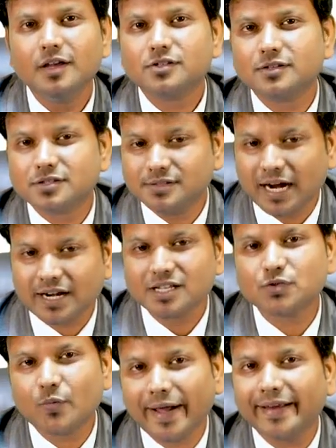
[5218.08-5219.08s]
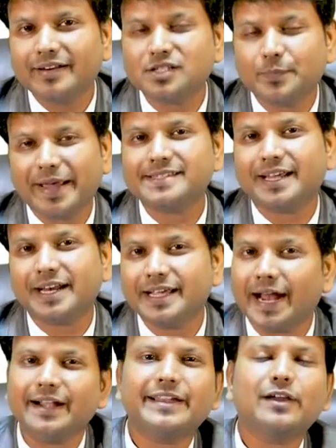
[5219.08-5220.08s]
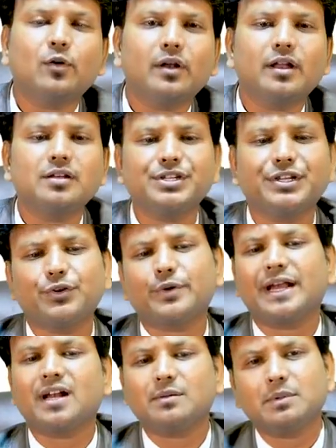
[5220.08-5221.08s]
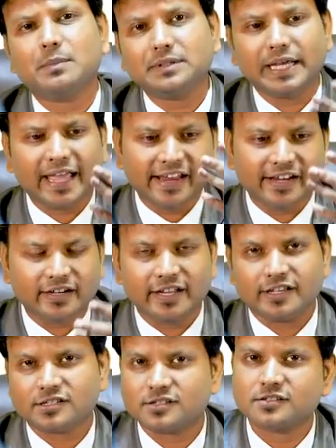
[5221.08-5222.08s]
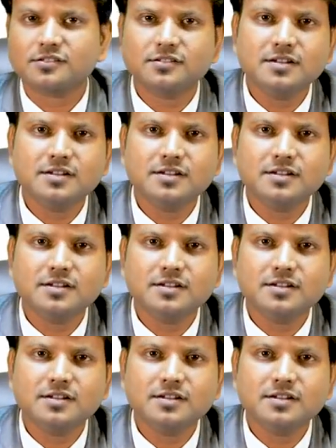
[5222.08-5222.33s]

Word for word: So that is why it is basically anticholinergic. You can remember the 8 Ds.